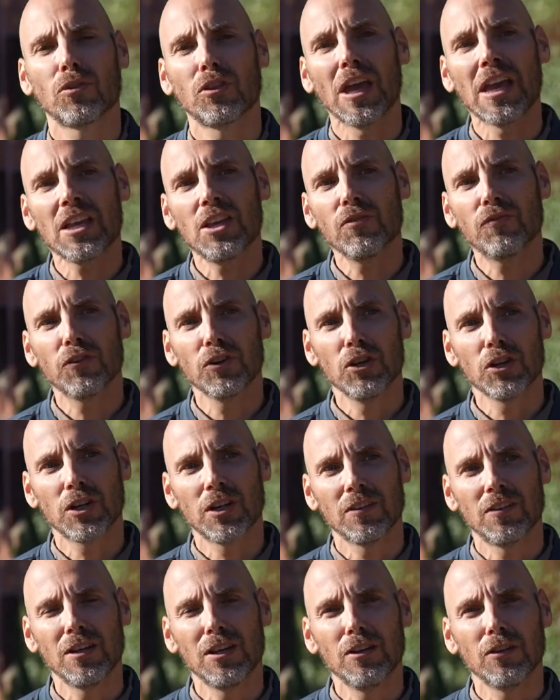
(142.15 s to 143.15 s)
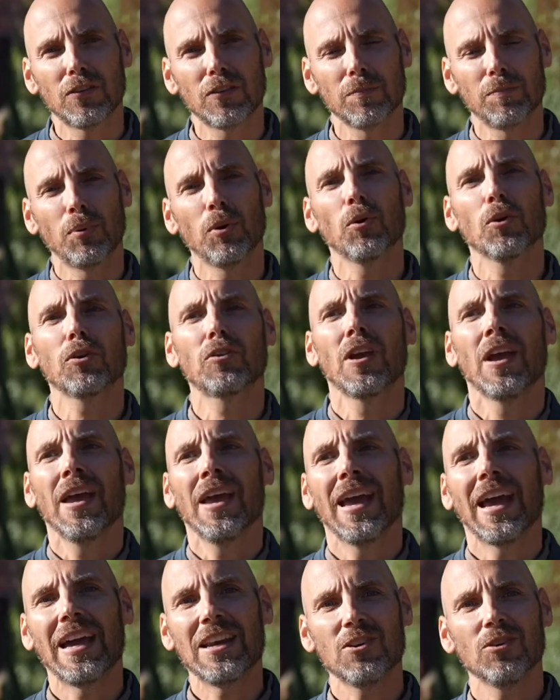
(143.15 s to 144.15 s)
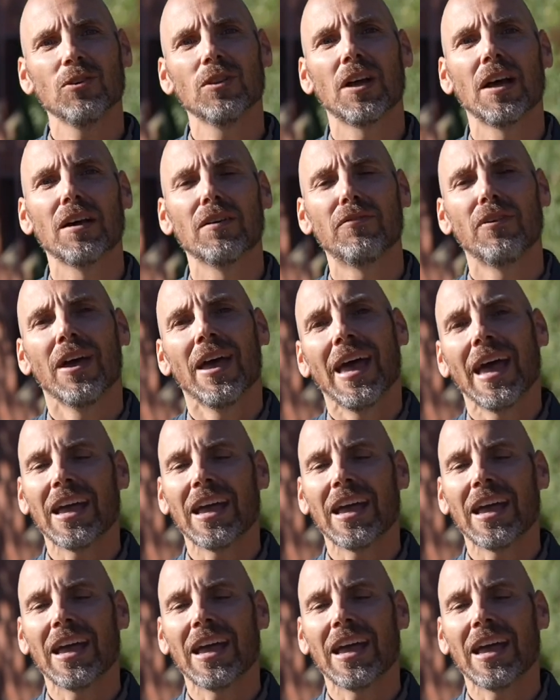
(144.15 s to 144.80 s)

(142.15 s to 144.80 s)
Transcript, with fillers: Thank you for your continued support and your love